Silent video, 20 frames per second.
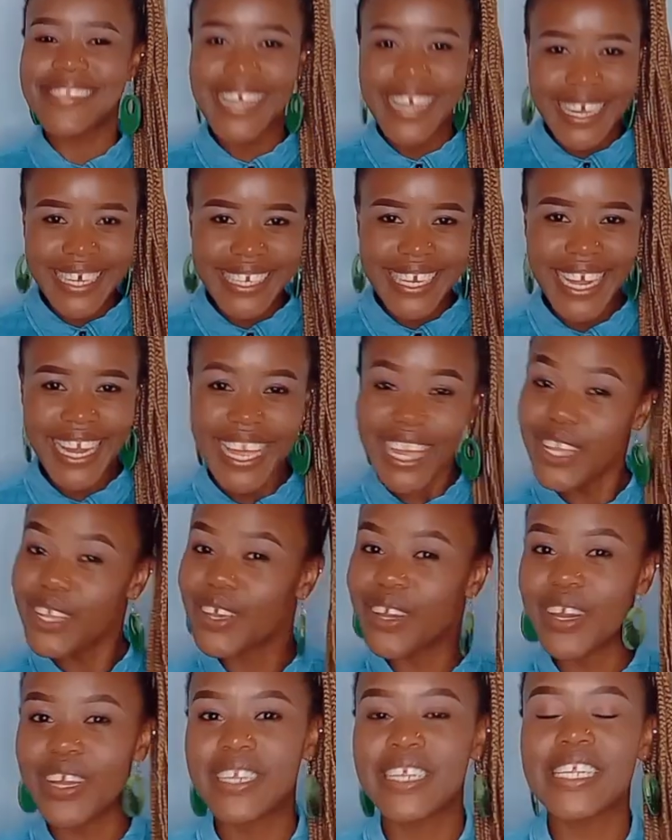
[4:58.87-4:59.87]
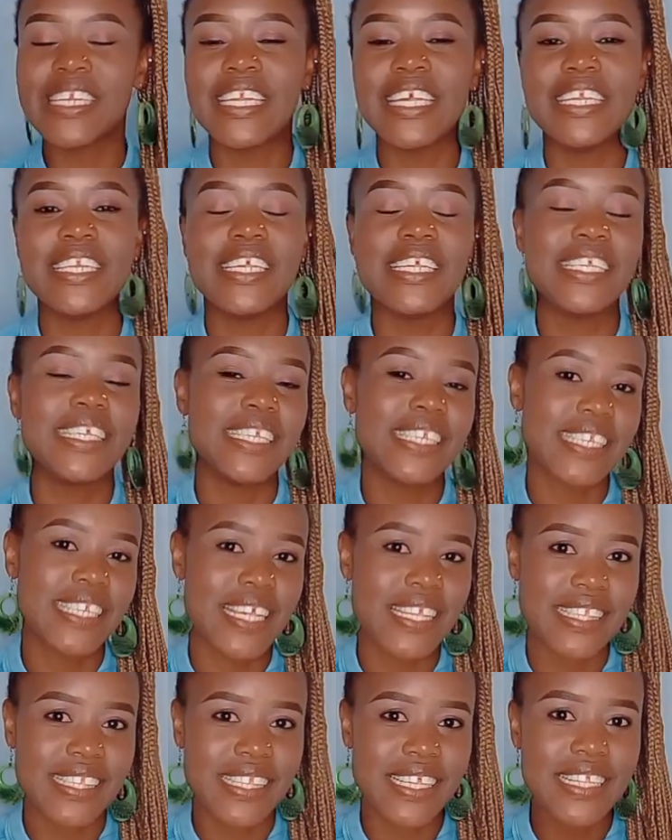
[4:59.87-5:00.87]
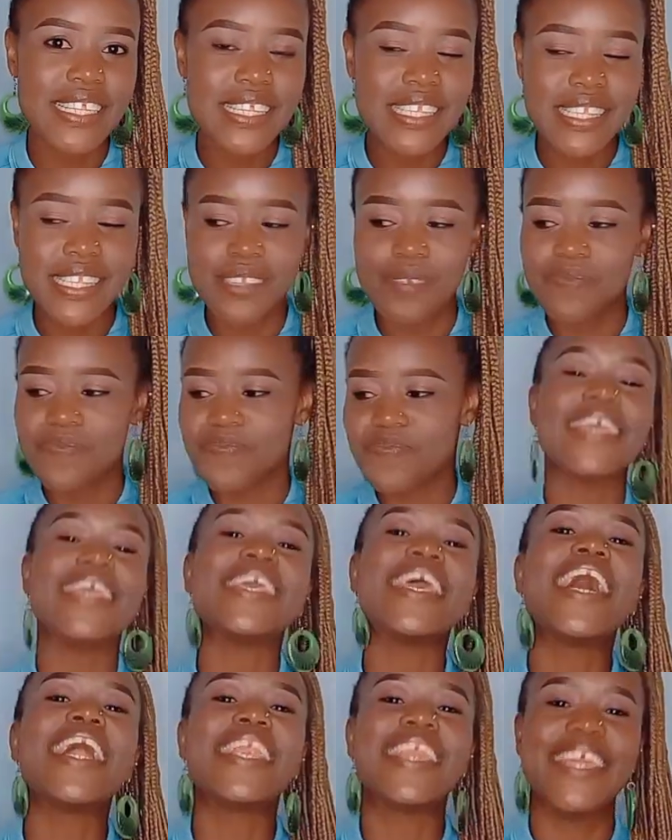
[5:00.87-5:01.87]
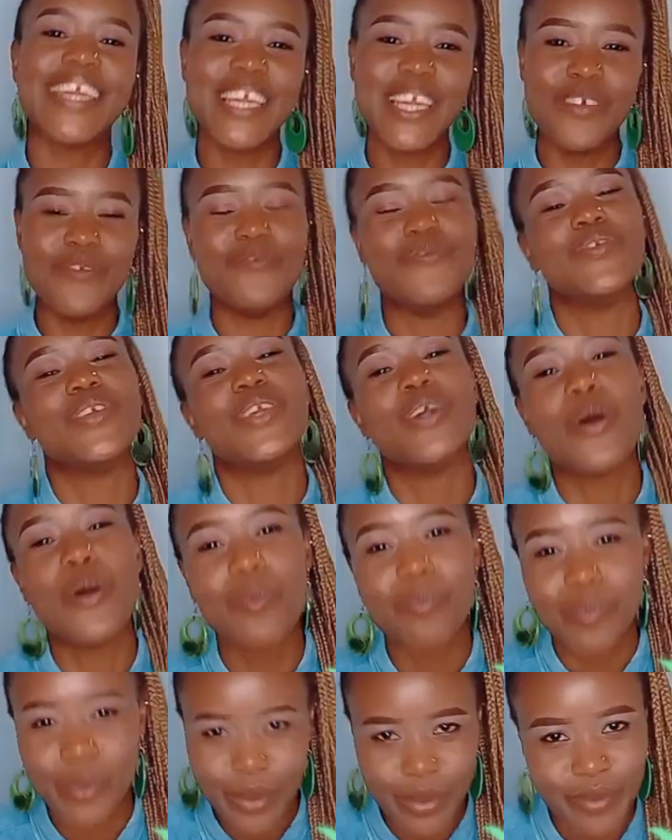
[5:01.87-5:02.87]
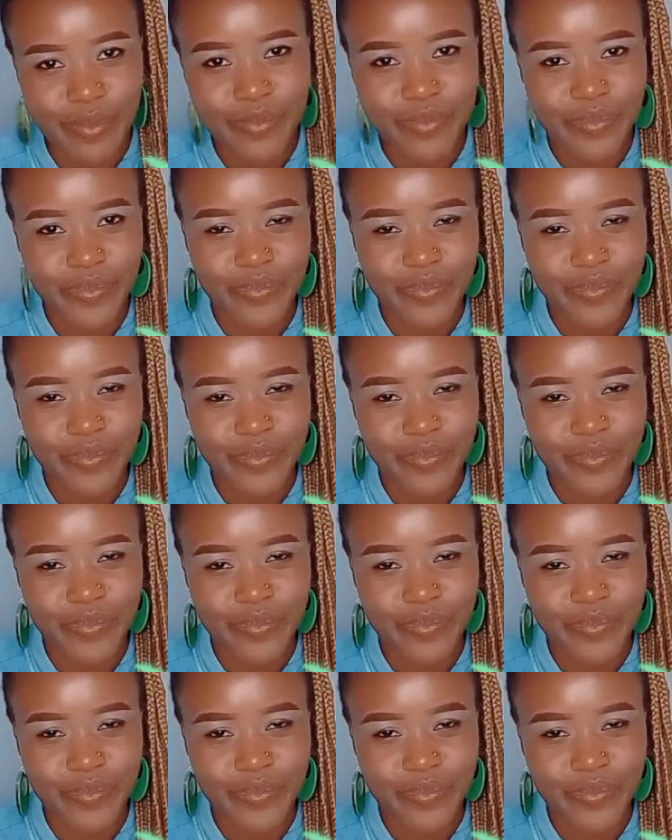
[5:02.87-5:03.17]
Secondly, you're gonna need utensils, yani vyombo,